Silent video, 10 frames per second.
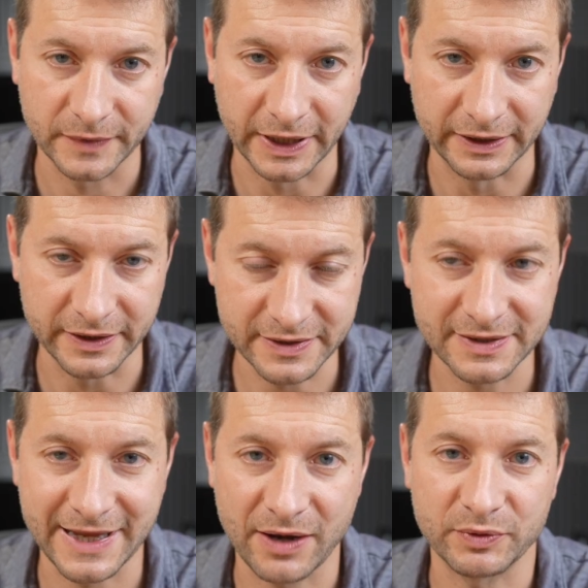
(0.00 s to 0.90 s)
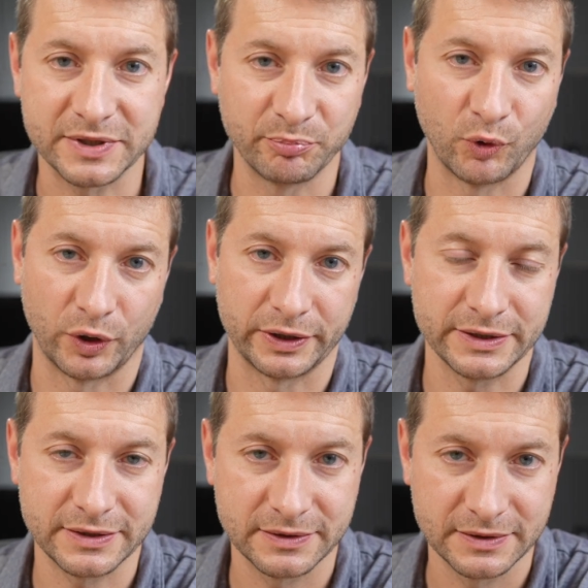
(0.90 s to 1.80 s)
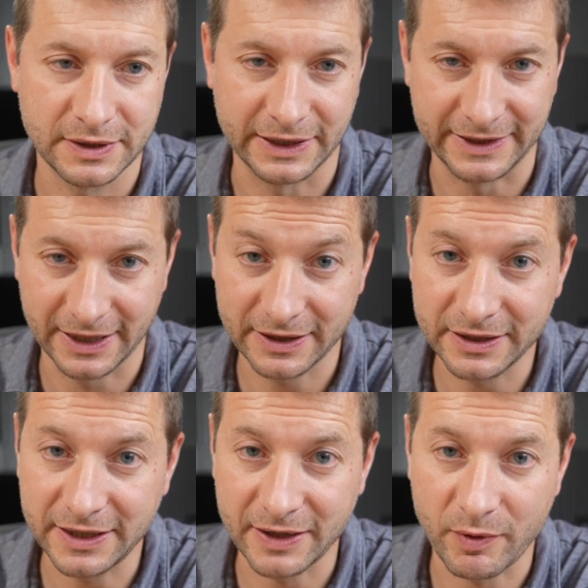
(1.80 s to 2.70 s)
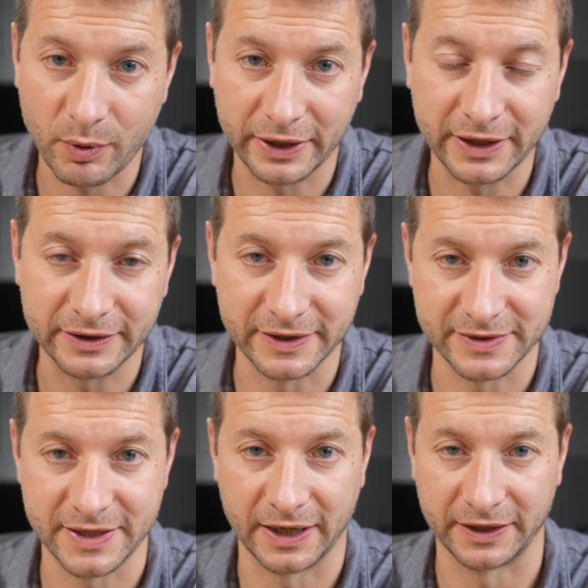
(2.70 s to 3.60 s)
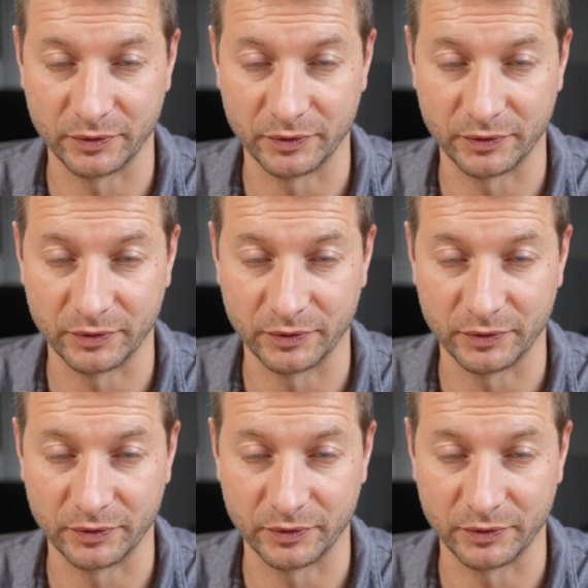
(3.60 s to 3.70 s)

And isn't that what's important? At the end of the day, we want to get things done.